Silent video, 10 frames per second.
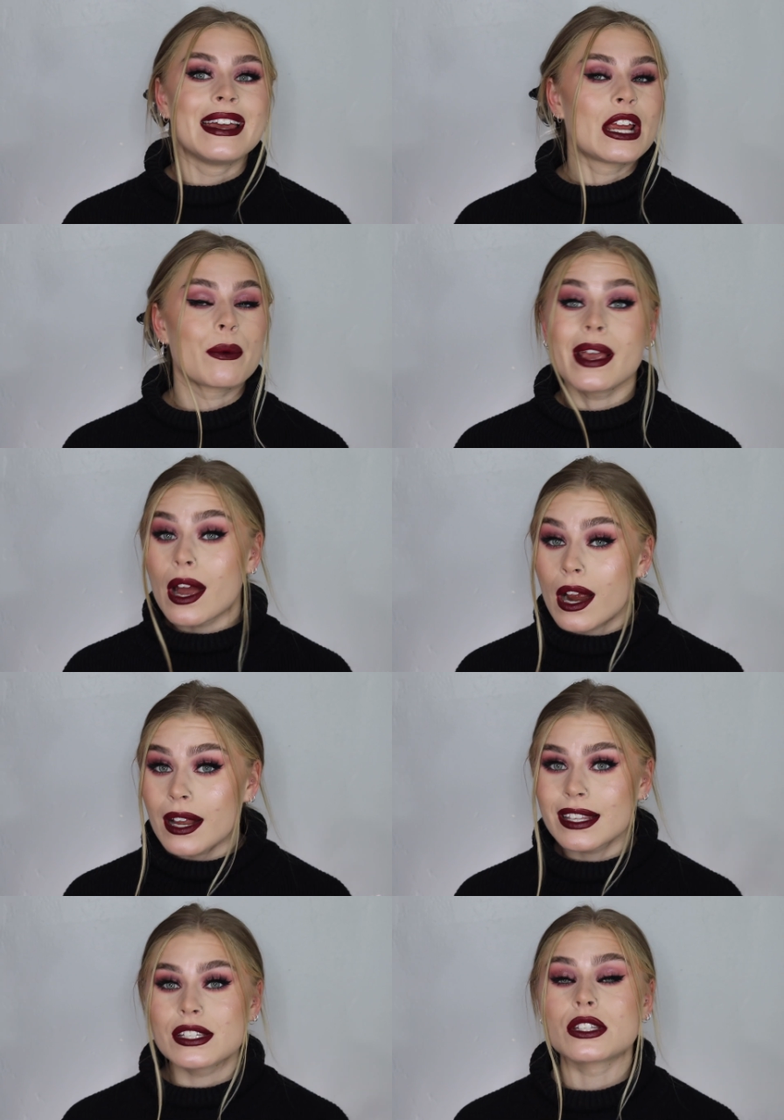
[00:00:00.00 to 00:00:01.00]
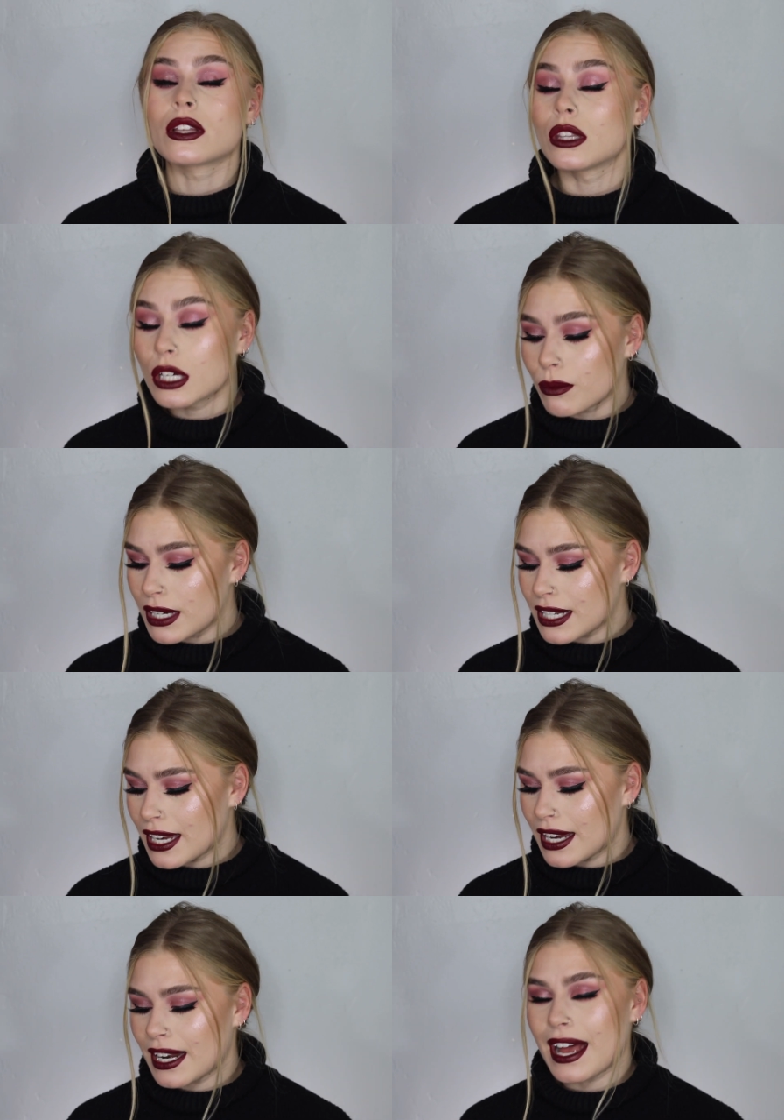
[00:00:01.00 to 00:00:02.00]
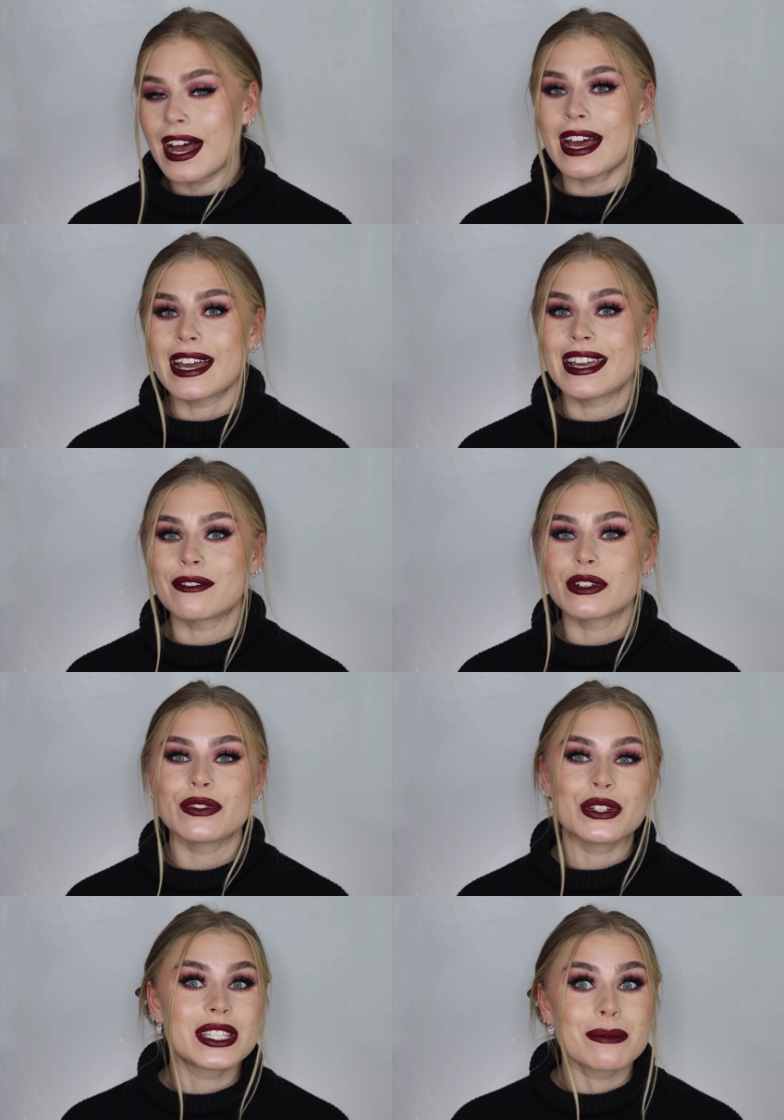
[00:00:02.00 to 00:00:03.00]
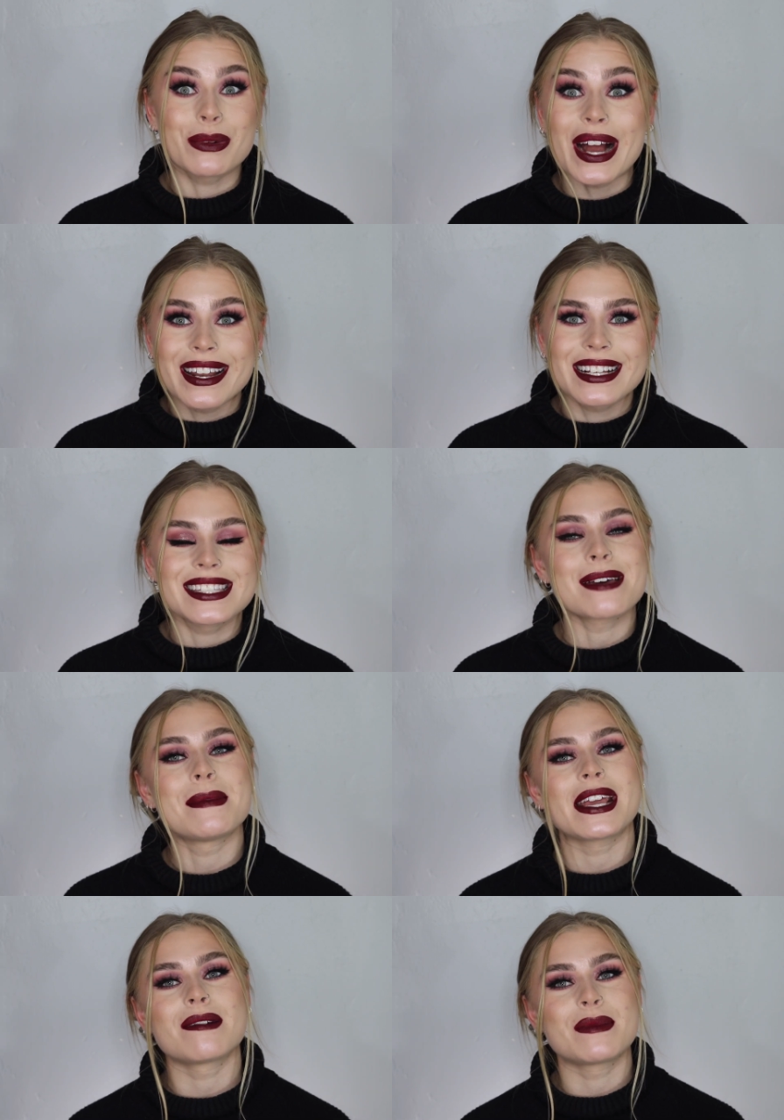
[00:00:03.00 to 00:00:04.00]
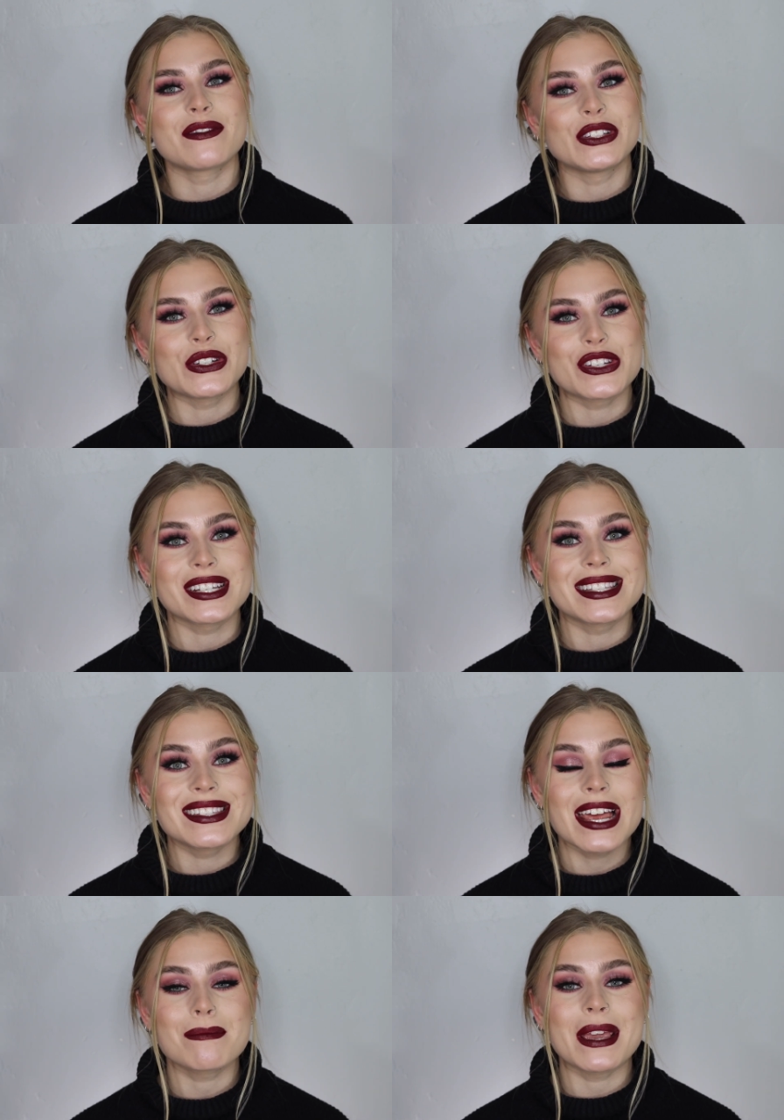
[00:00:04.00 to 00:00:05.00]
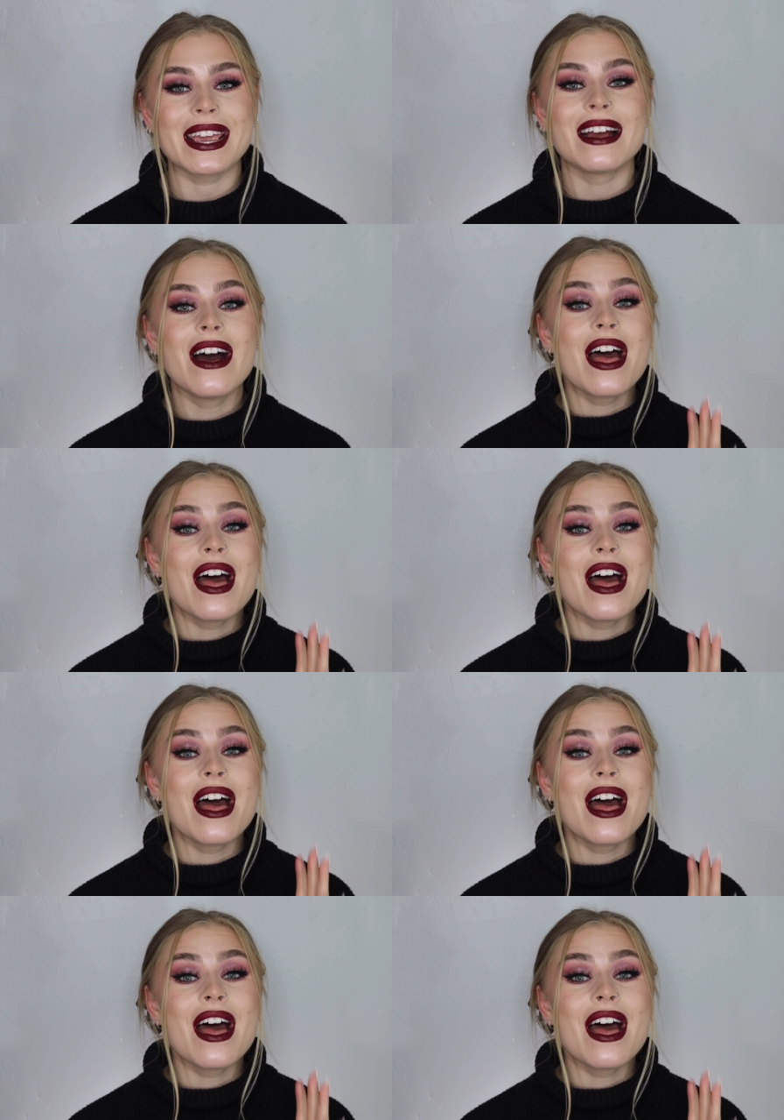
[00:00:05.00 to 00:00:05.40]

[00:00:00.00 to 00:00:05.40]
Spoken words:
Here we are. This is the look we did. I reviewed some products that Makeup Revolution sent me.